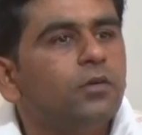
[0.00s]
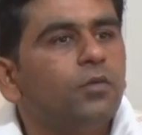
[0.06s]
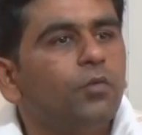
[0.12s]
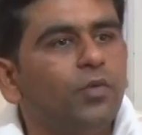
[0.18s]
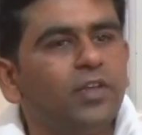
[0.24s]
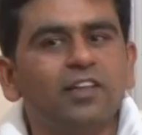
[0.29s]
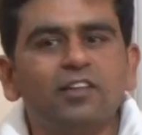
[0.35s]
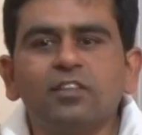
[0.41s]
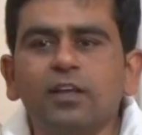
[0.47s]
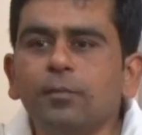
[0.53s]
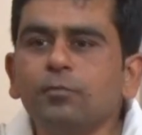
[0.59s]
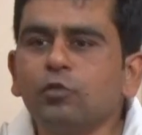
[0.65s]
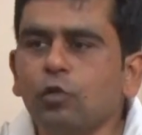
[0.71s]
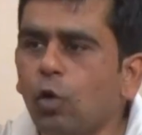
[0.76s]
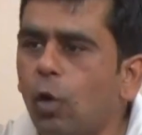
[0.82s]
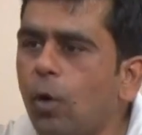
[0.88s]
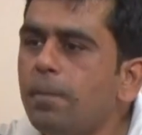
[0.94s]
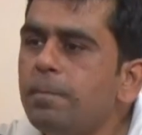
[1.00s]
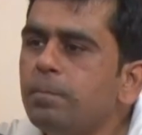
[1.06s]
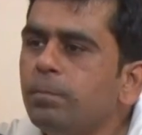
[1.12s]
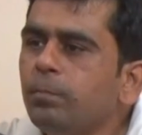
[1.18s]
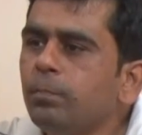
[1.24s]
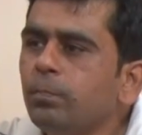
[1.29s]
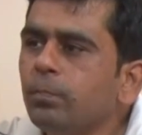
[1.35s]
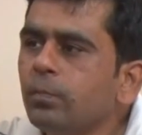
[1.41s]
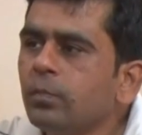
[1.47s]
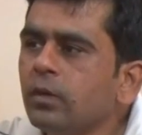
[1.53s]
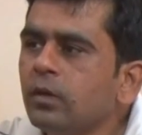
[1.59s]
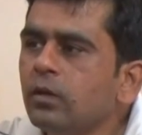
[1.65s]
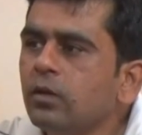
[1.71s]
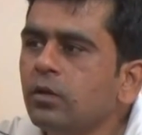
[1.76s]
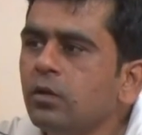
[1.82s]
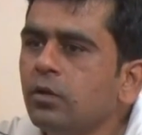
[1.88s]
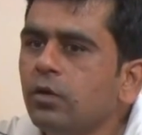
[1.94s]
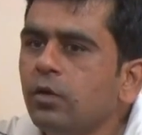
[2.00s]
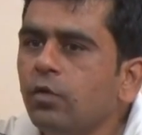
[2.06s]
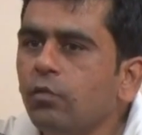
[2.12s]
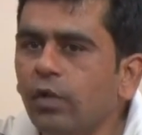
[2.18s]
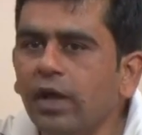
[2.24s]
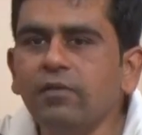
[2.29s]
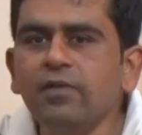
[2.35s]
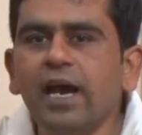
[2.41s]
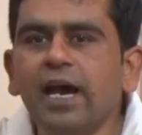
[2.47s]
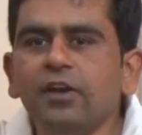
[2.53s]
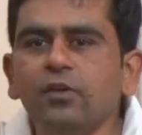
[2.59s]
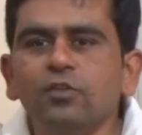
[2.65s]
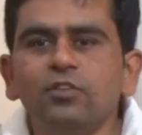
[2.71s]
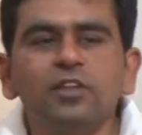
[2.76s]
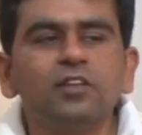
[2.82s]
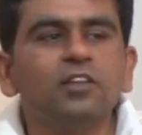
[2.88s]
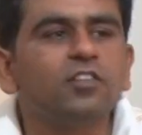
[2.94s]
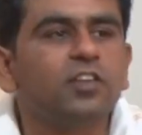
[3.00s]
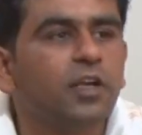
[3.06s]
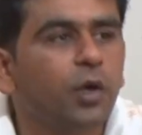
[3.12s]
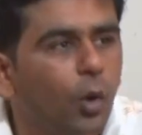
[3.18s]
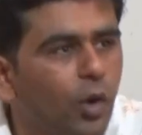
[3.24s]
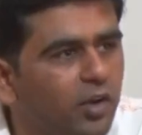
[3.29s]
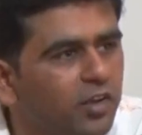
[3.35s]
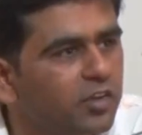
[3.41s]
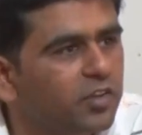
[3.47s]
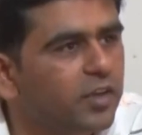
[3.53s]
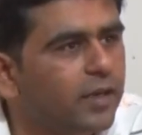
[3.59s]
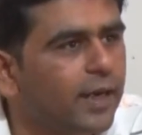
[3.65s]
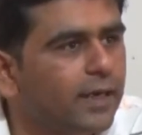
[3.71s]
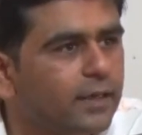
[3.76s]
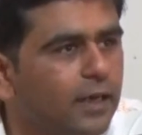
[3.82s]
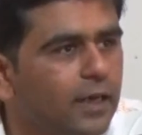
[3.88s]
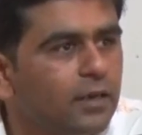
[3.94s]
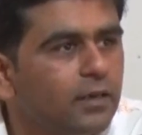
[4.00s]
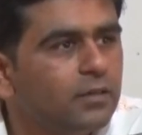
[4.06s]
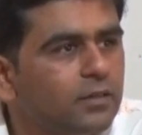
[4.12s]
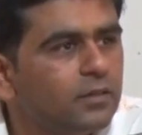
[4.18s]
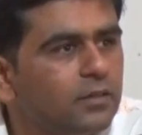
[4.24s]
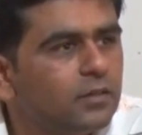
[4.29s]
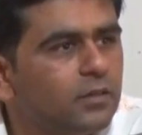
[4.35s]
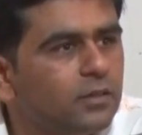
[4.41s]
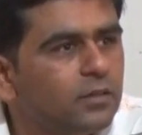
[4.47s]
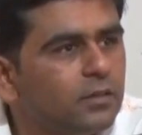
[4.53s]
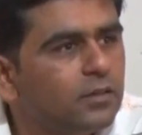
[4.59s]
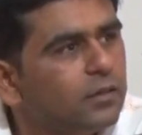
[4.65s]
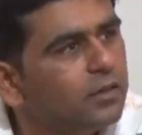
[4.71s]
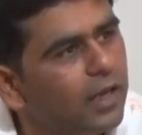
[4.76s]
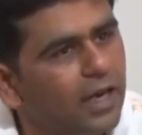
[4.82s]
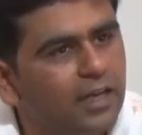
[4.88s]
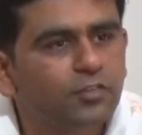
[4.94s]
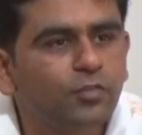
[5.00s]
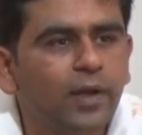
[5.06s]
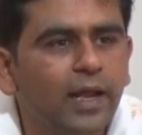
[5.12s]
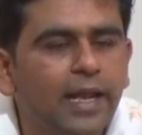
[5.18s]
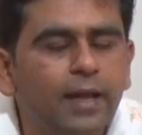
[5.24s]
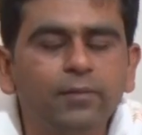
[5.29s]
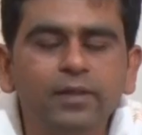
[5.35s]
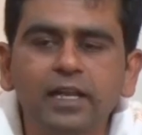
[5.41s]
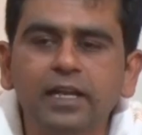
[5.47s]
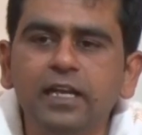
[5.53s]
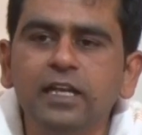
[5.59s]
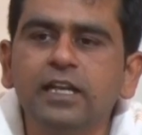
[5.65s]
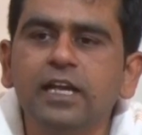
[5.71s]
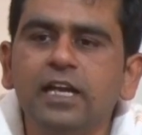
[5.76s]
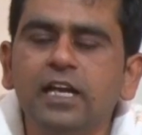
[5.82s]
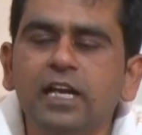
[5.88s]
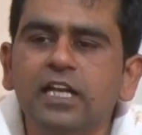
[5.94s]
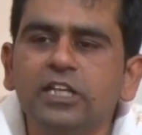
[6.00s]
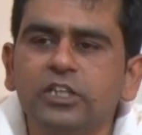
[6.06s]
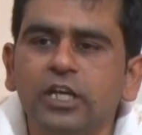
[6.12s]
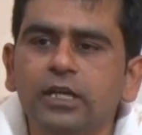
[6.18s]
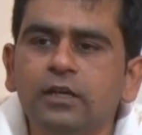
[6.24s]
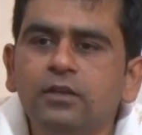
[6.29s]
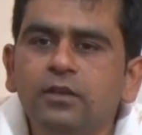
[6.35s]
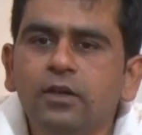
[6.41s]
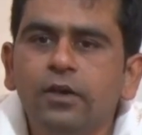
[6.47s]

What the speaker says: with some slope. When we are using the synchronous detector, yes, we are having the linear relation.